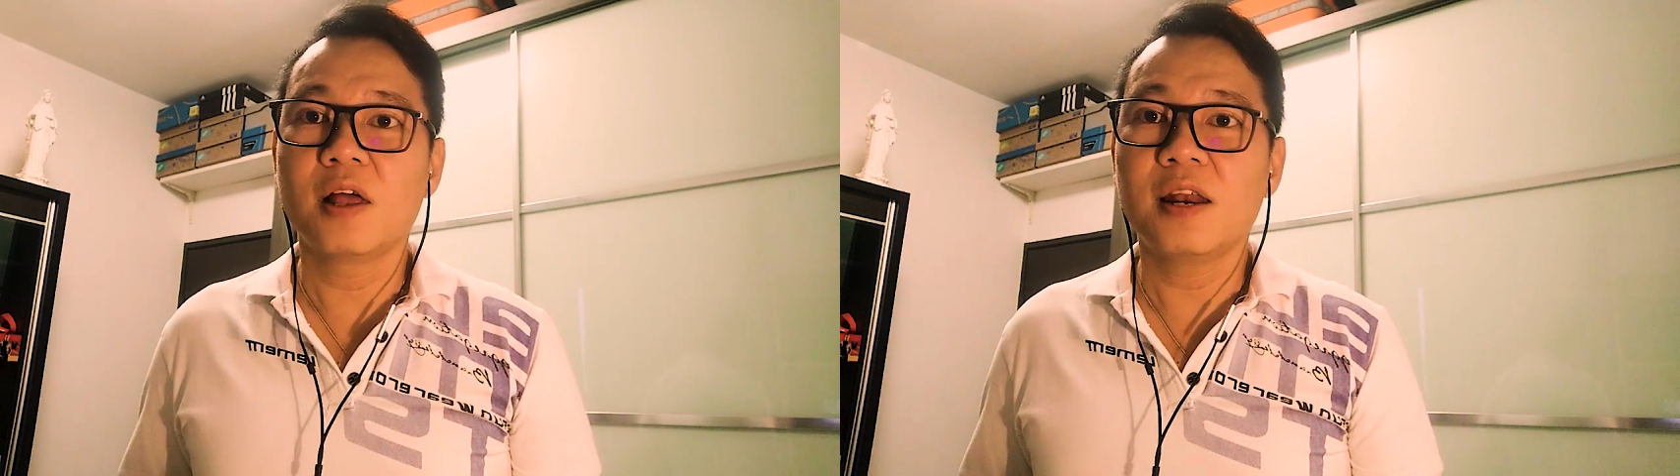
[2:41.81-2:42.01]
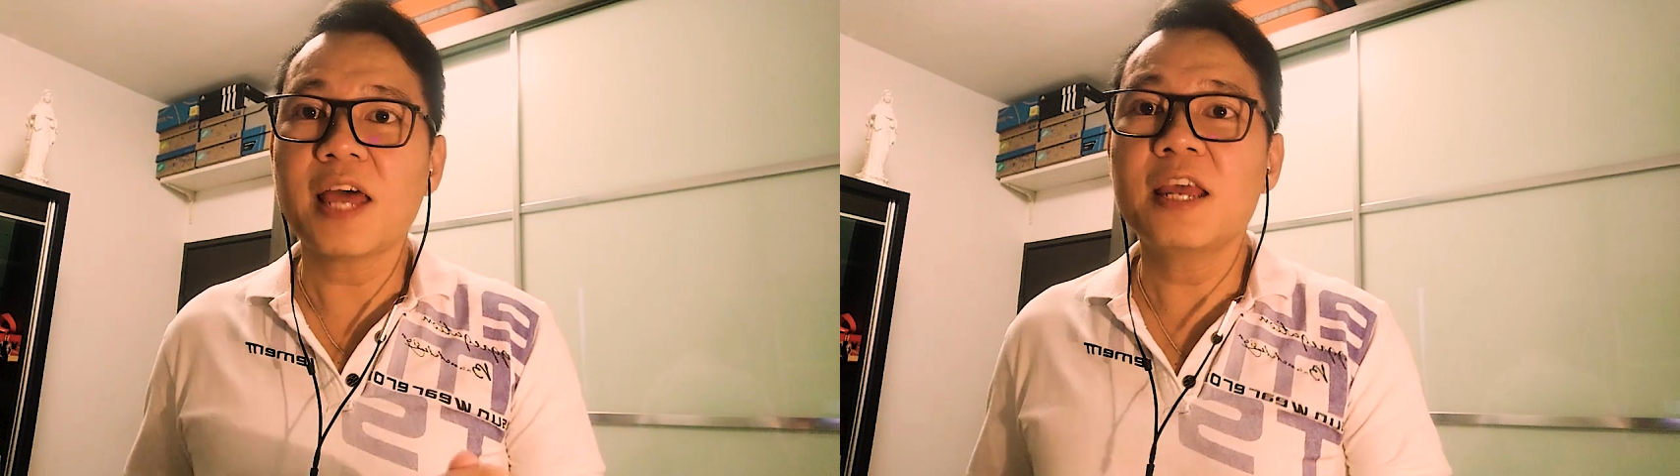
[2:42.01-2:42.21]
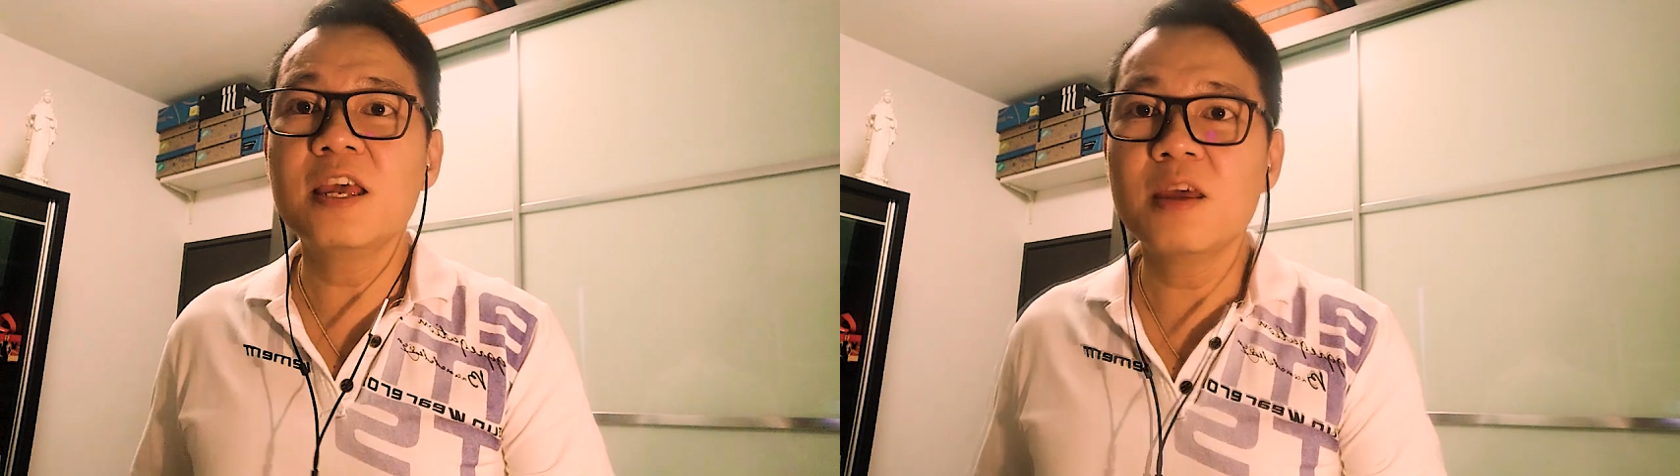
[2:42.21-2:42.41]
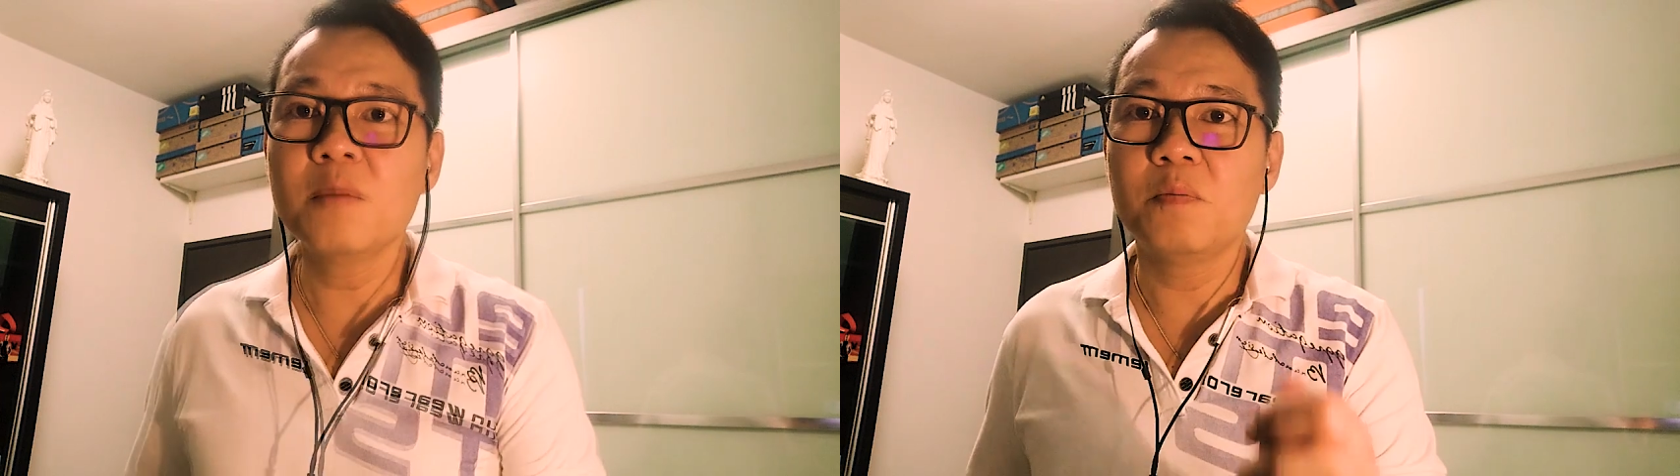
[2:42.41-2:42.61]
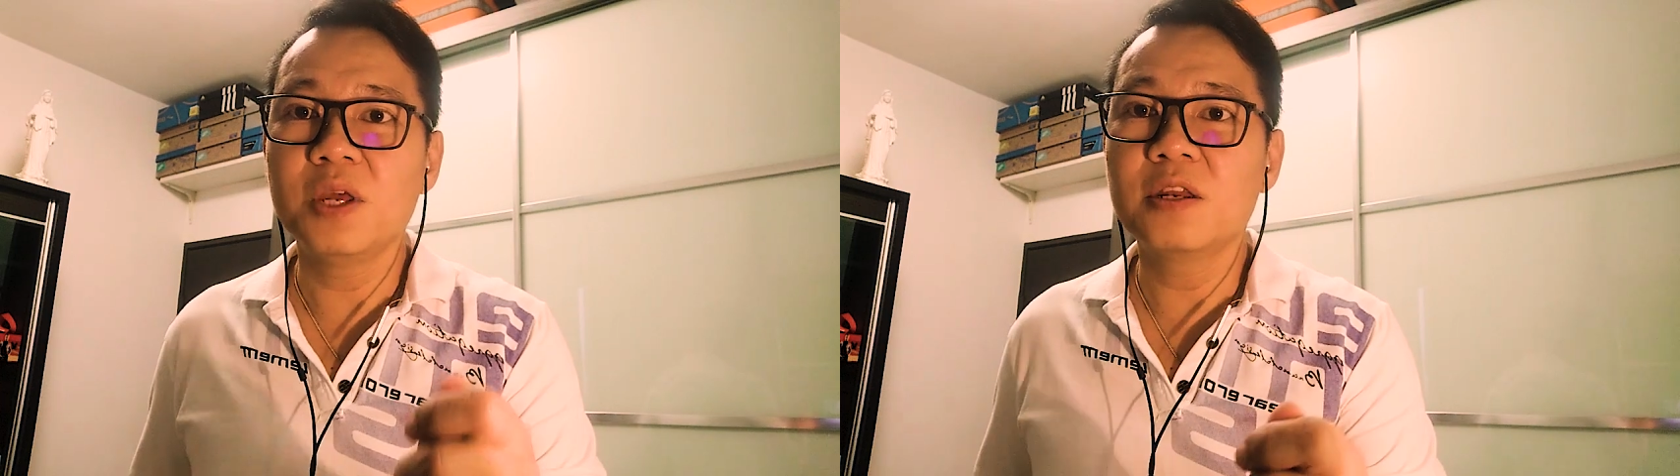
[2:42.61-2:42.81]
Let him
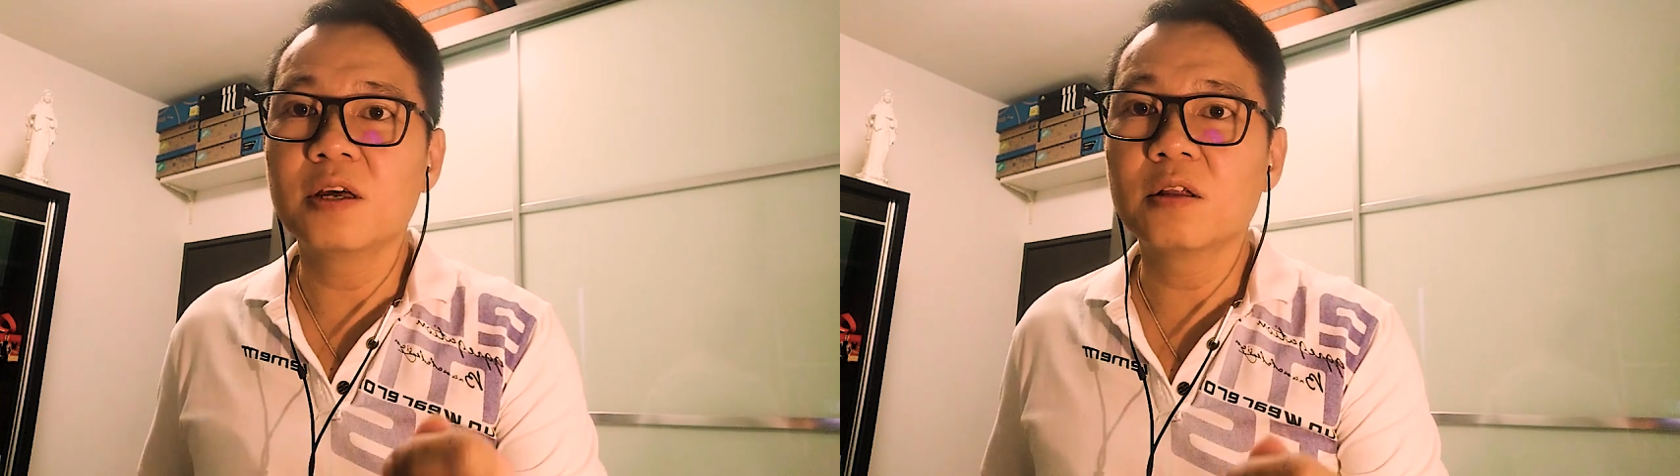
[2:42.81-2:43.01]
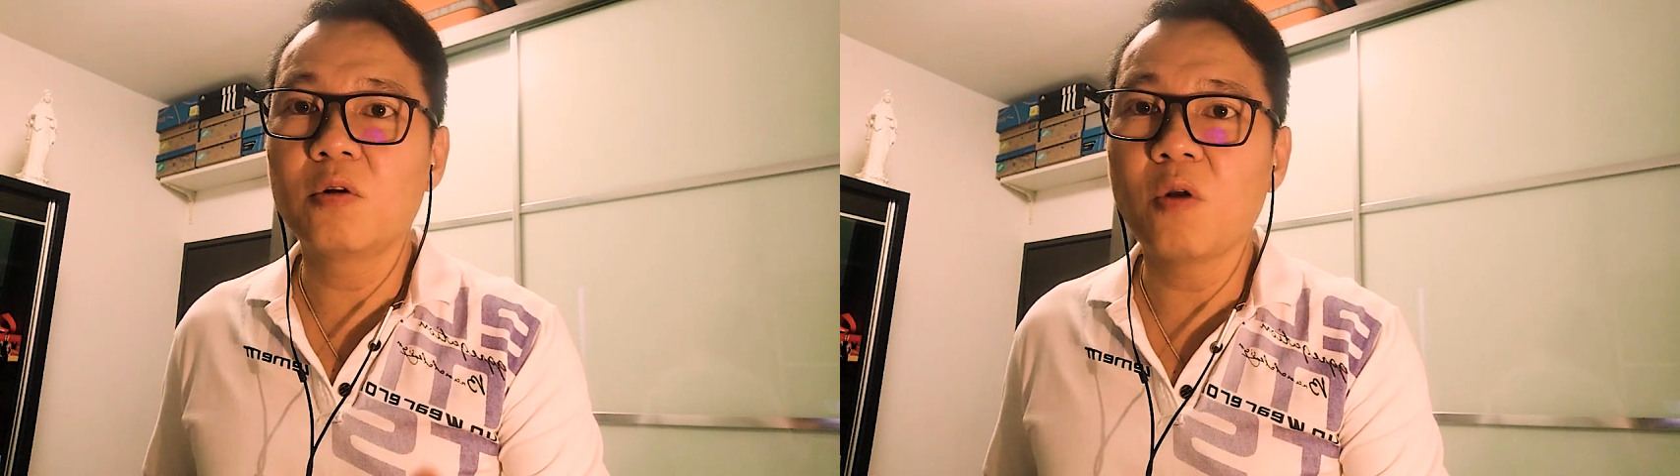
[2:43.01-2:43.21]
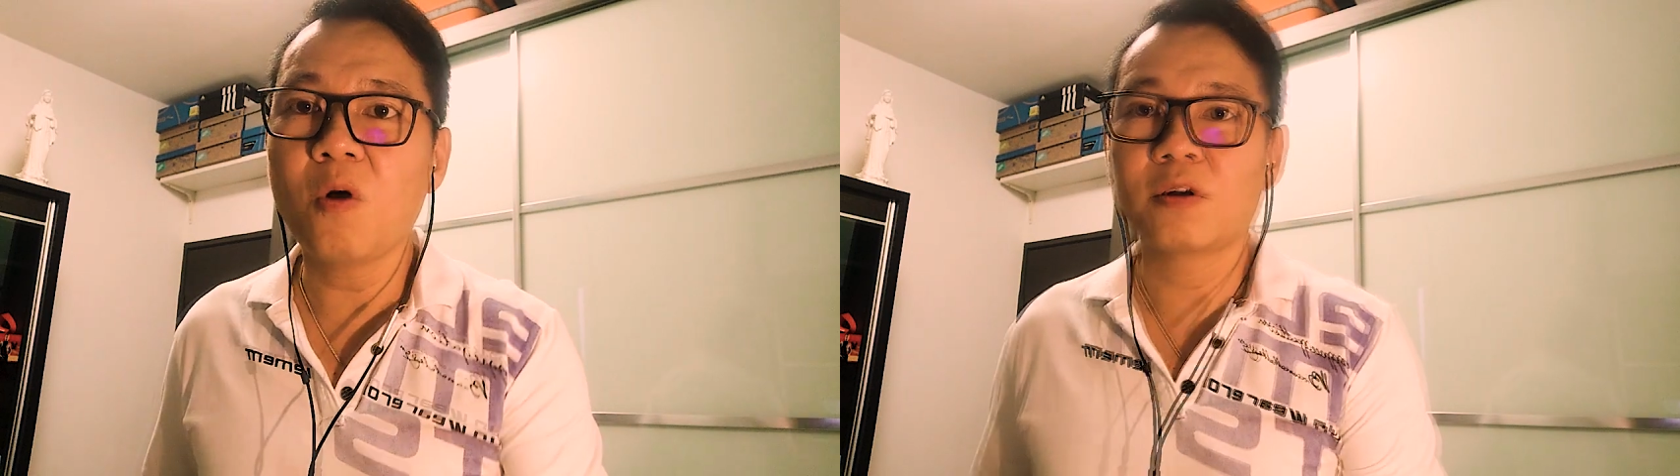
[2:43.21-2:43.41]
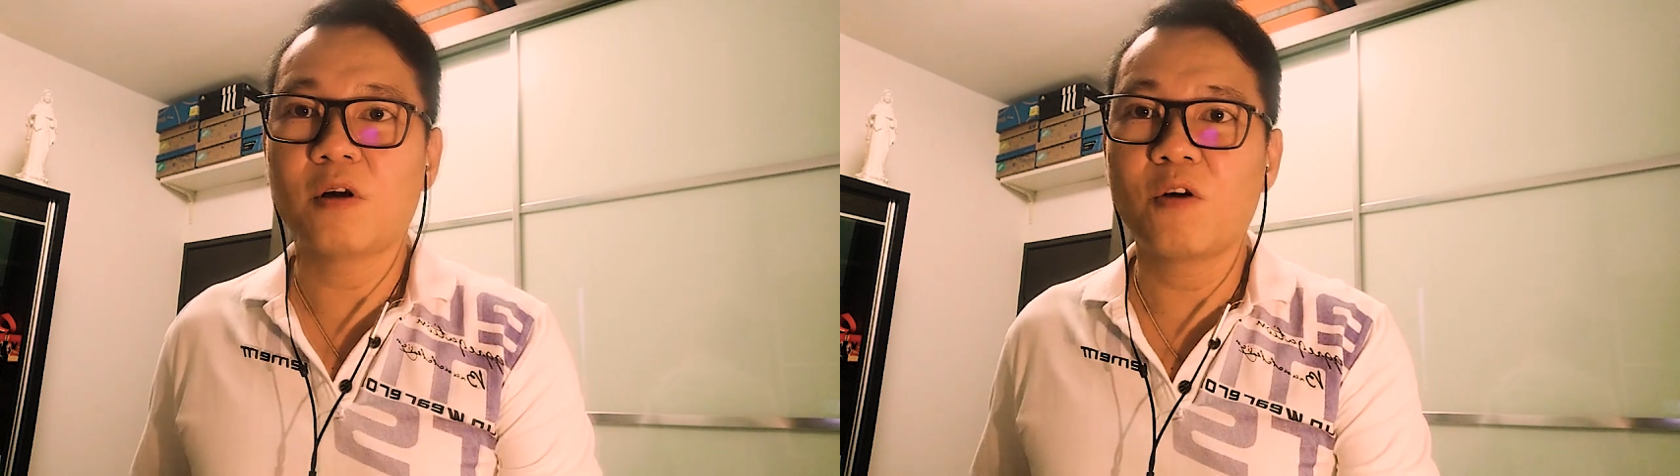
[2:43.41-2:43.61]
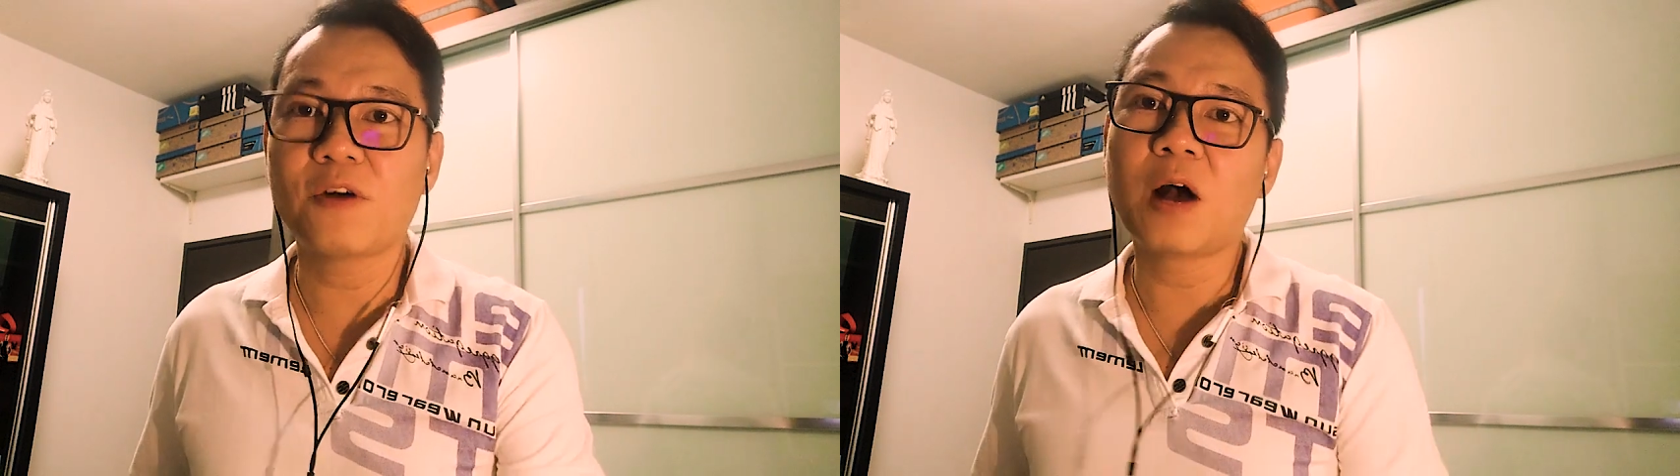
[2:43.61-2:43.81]
be the Lord
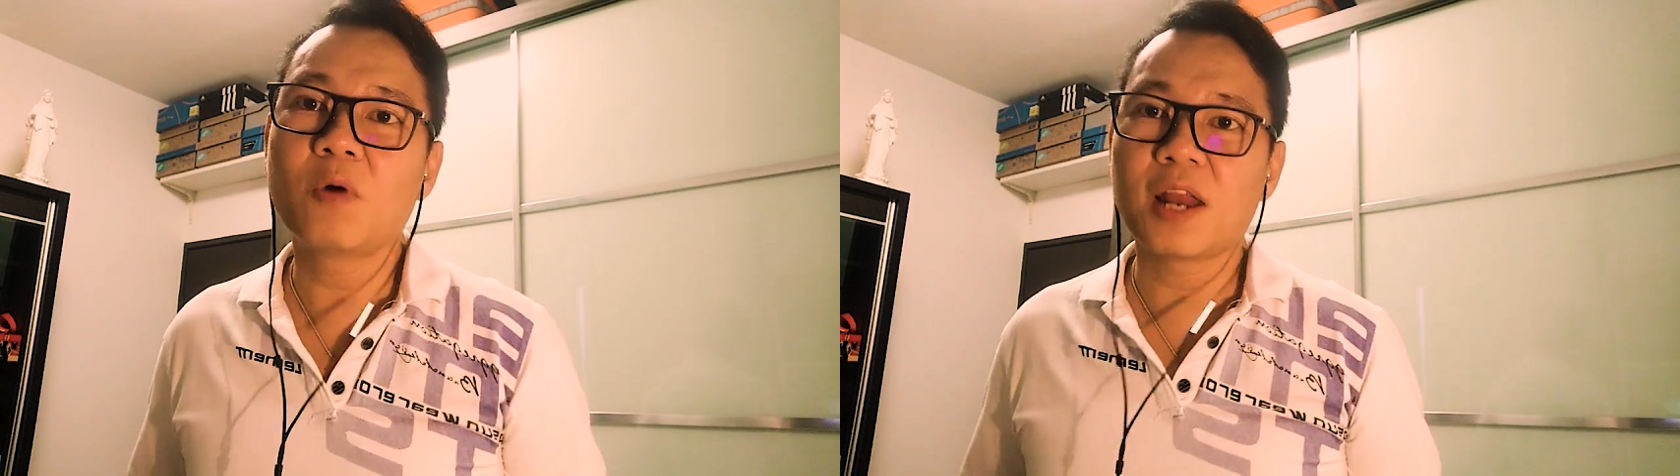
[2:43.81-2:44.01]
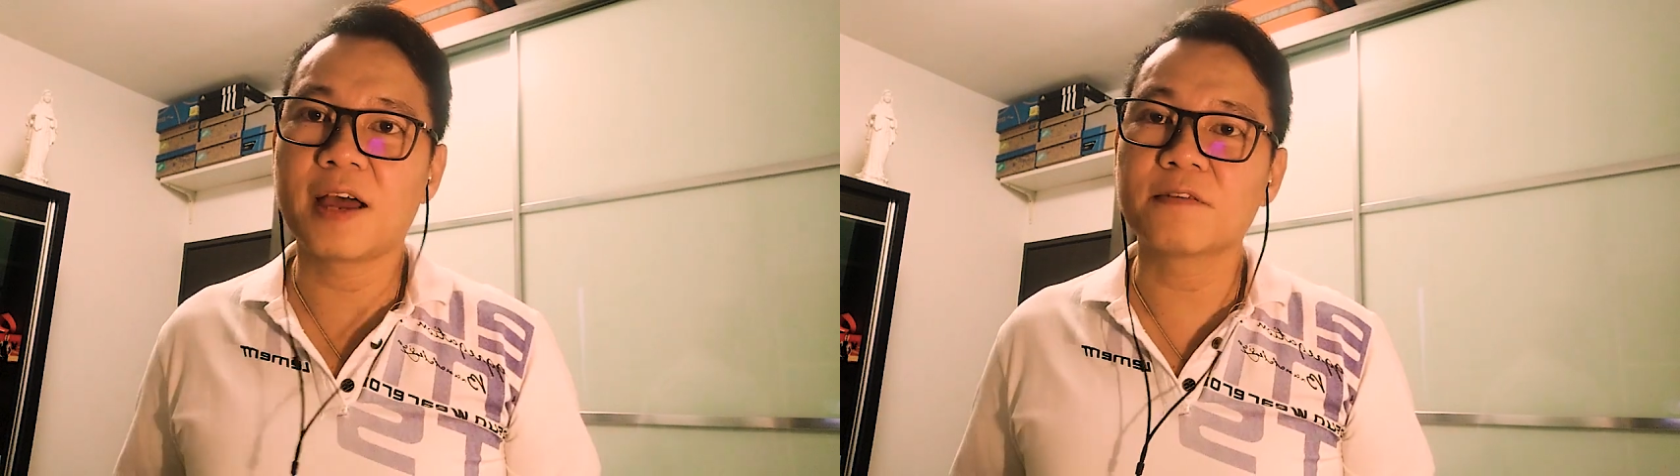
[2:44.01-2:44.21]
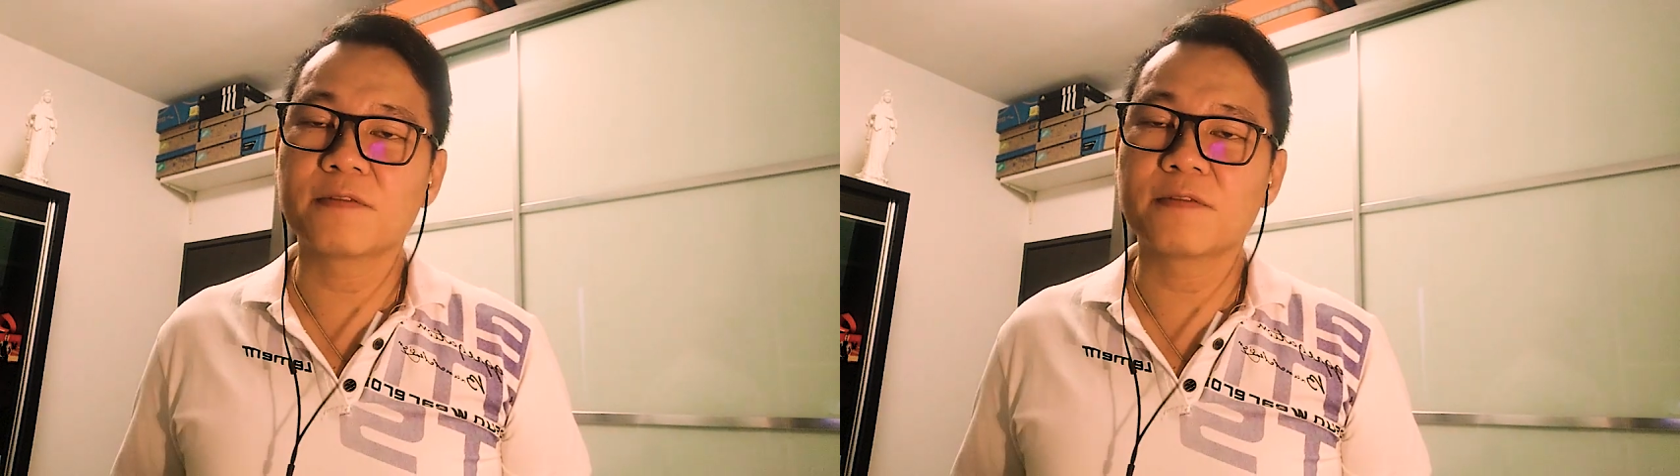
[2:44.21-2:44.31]
of our life.